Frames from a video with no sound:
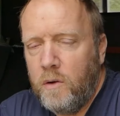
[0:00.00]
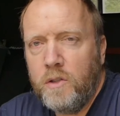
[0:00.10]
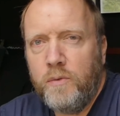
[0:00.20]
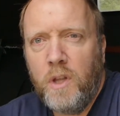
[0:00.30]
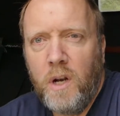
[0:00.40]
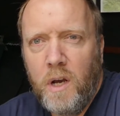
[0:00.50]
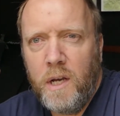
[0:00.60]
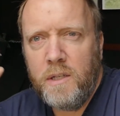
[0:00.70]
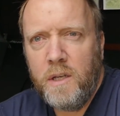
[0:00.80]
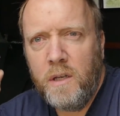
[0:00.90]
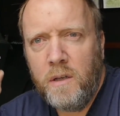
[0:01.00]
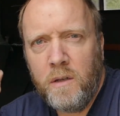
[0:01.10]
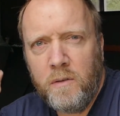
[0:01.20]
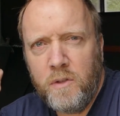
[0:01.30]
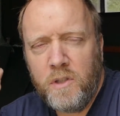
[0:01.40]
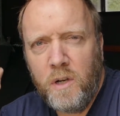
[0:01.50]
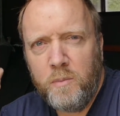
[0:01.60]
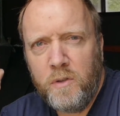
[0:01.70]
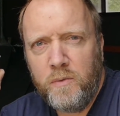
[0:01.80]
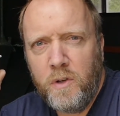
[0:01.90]
Also for the lighting, just
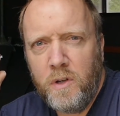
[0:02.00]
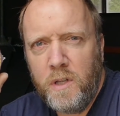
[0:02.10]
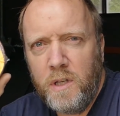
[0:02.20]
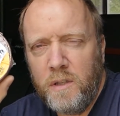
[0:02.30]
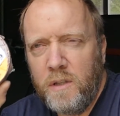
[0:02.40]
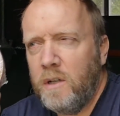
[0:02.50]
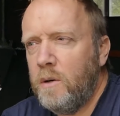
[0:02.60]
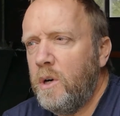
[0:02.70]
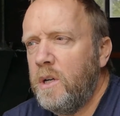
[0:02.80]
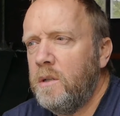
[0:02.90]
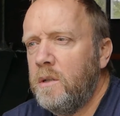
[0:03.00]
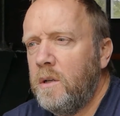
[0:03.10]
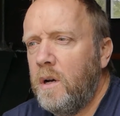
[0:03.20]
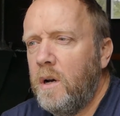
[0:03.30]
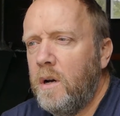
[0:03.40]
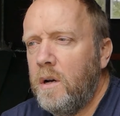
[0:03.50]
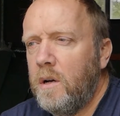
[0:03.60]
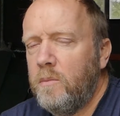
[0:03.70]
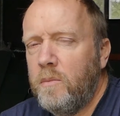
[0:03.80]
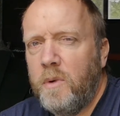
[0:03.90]
opted for the thinner one.
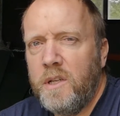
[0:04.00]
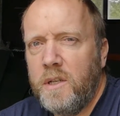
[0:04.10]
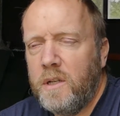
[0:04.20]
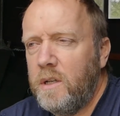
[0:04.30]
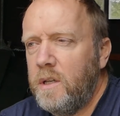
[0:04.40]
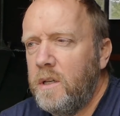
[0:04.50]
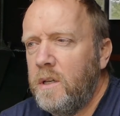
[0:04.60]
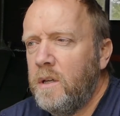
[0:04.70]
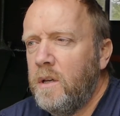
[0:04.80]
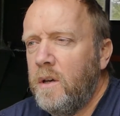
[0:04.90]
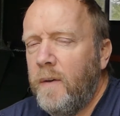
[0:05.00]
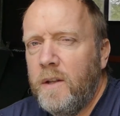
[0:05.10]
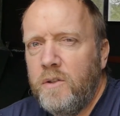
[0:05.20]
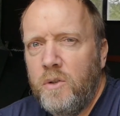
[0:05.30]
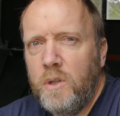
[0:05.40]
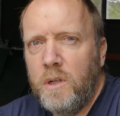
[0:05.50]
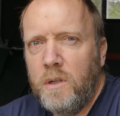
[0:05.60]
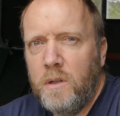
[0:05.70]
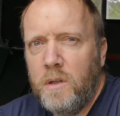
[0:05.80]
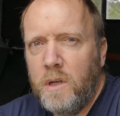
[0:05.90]
Basically two
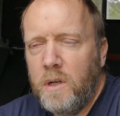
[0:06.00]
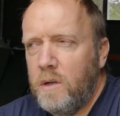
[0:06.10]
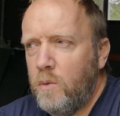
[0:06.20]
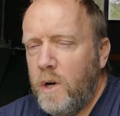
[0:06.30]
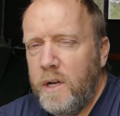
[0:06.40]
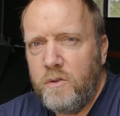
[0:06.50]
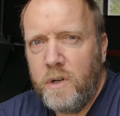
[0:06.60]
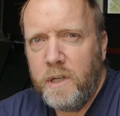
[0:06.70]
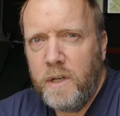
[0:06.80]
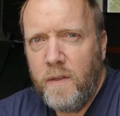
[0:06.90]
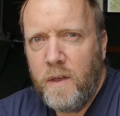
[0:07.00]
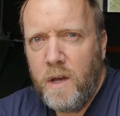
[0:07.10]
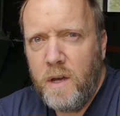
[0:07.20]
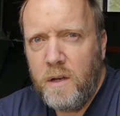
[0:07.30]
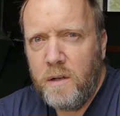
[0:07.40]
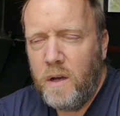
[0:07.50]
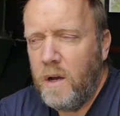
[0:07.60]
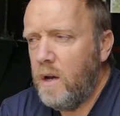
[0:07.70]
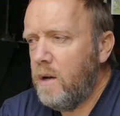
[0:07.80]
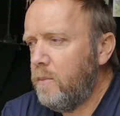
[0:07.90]
little wires running in there.
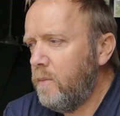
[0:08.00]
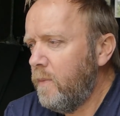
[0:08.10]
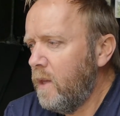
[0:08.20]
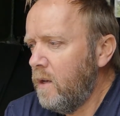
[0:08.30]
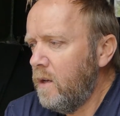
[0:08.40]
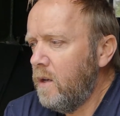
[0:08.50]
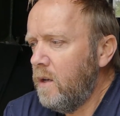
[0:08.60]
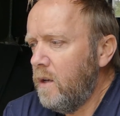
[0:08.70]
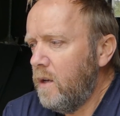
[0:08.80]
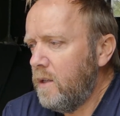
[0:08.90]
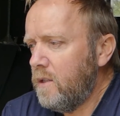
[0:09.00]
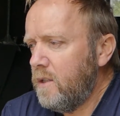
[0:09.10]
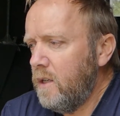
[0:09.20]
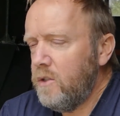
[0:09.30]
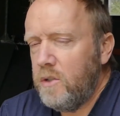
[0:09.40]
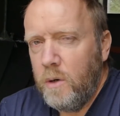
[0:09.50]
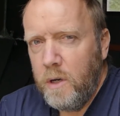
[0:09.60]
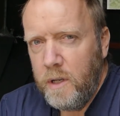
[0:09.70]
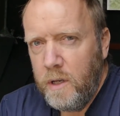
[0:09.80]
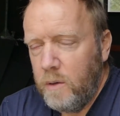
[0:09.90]
It tells you
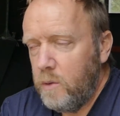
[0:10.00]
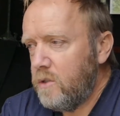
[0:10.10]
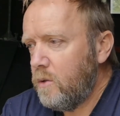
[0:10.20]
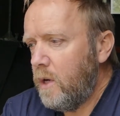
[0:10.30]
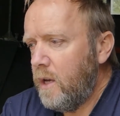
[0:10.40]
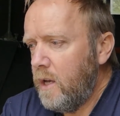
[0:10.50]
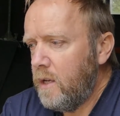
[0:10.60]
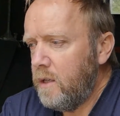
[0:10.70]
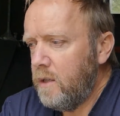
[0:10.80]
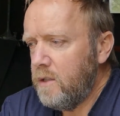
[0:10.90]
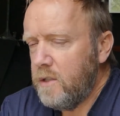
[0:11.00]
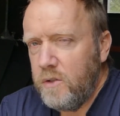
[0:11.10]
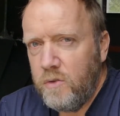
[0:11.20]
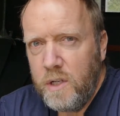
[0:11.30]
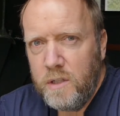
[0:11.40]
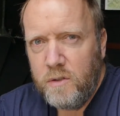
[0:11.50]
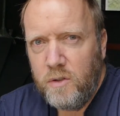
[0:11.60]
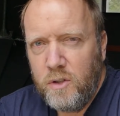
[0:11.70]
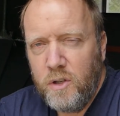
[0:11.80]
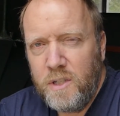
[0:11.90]
on here, which is quite handy, this is rated to
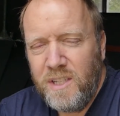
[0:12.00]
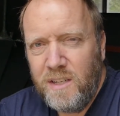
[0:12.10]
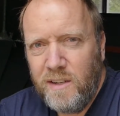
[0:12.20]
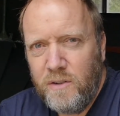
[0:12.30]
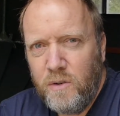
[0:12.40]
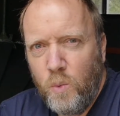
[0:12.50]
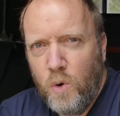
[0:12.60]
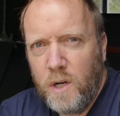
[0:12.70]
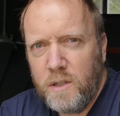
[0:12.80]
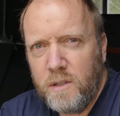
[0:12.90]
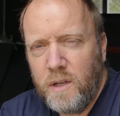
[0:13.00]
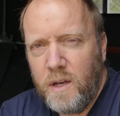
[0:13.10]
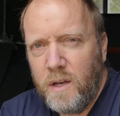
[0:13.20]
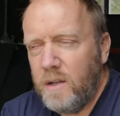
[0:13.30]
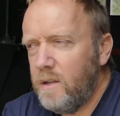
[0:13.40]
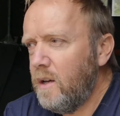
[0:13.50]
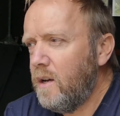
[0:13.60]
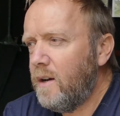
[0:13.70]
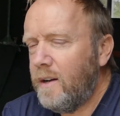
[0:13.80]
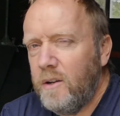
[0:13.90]
1300 watts, and
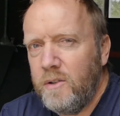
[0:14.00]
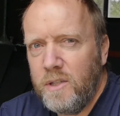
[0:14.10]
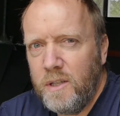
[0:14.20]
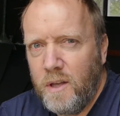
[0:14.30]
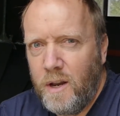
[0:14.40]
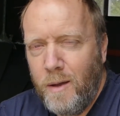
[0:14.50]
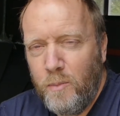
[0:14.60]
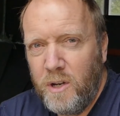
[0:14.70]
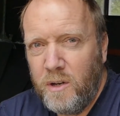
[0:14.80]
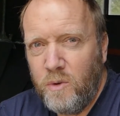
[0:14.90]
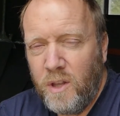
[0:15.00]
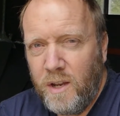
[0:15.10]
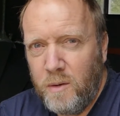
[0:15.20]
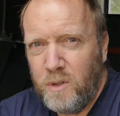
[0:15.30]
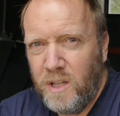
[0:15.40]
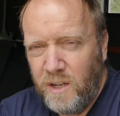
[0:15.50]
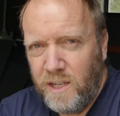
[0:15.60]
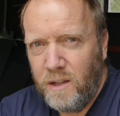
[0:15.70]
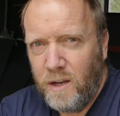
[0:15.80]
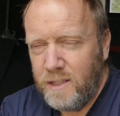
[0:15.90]
I don't see that happening with a couple of
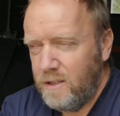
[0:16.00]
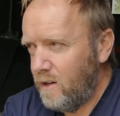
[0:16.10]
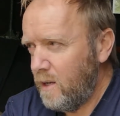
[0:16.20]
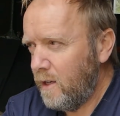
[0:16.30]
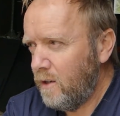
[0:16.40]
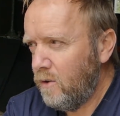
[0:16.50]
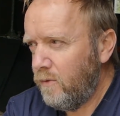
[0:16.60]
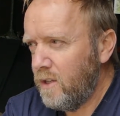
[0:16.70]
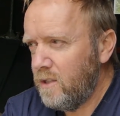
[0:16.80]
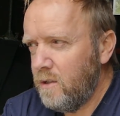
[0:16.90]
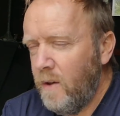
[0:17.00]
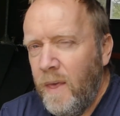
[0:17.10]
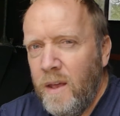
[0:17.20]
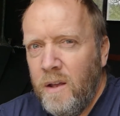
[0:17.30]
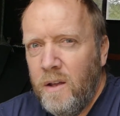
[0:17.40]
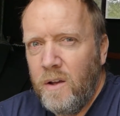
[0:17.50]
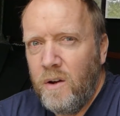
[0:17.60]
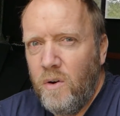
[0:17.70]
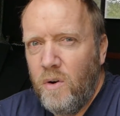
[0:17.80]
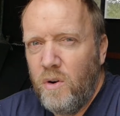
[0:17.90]
LED lights are hanging off this,
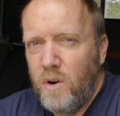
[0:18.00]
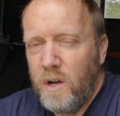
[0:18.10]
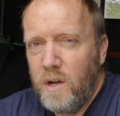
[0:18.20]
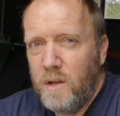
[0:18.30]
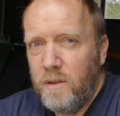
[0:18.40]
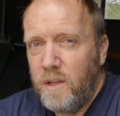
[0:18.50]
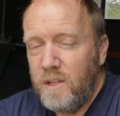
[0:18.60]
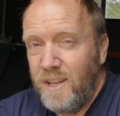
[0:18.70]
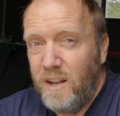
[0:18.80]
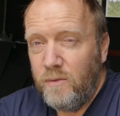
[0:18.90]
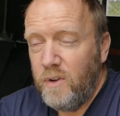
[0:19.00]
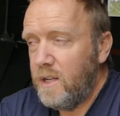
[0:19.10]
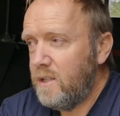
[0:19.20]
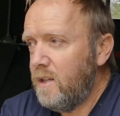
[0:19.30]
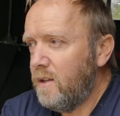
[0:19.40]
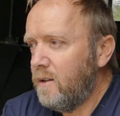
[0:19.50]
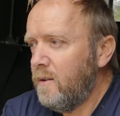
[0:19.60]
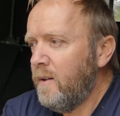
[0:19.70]
or the ceiling fans either.